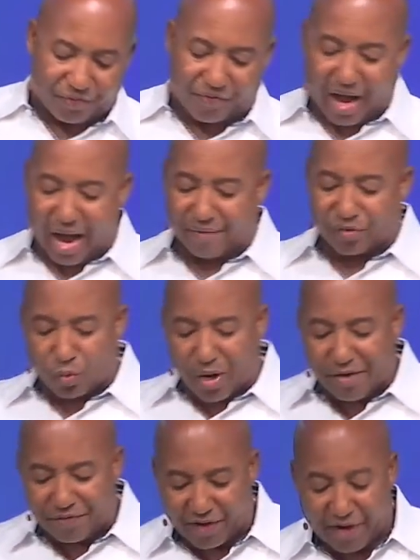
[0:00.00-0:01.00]
5. The
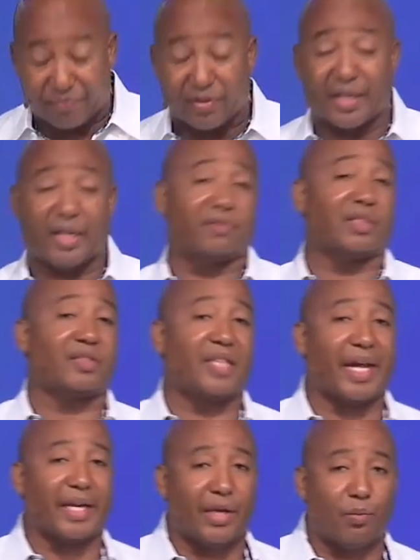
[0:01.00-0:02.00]
way faith lives is
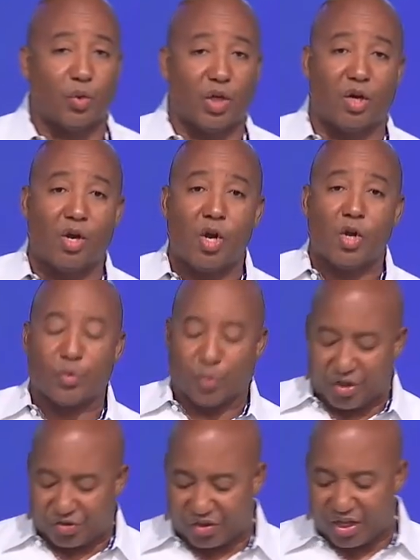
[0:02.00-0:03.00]
that it will
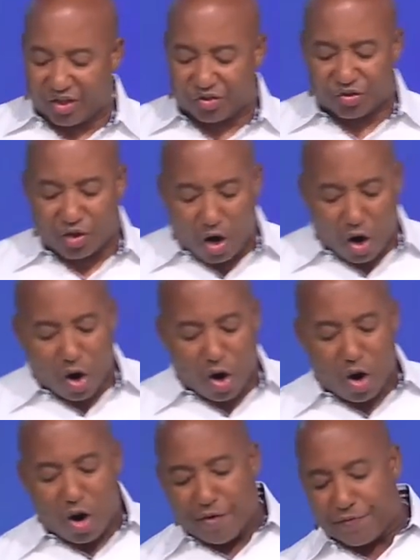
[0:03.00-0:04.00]
resist
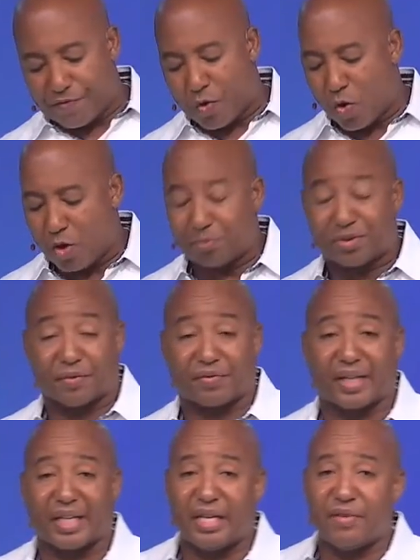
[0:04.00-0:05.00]
all forms of
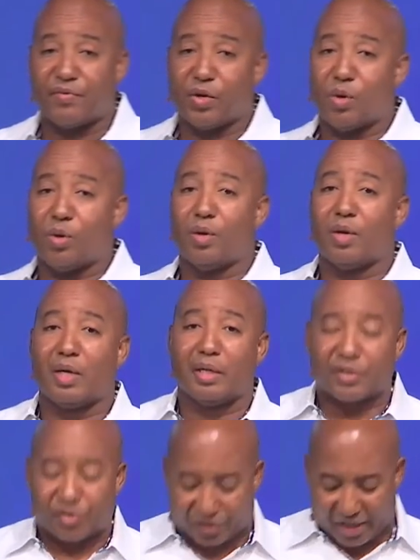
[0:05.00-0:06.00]
evil,
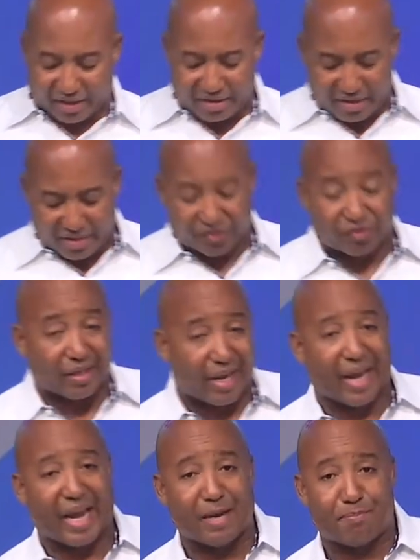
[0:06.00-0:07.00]
sickness,
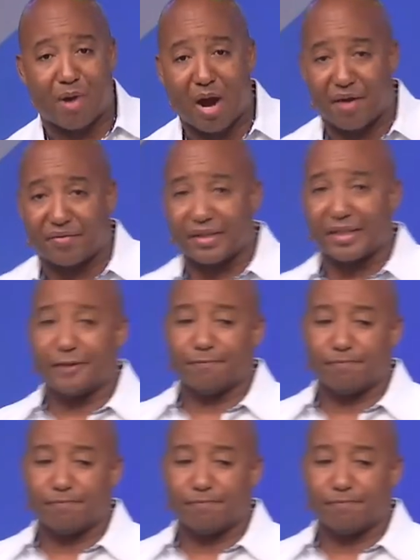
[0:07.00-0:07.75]
and poverty.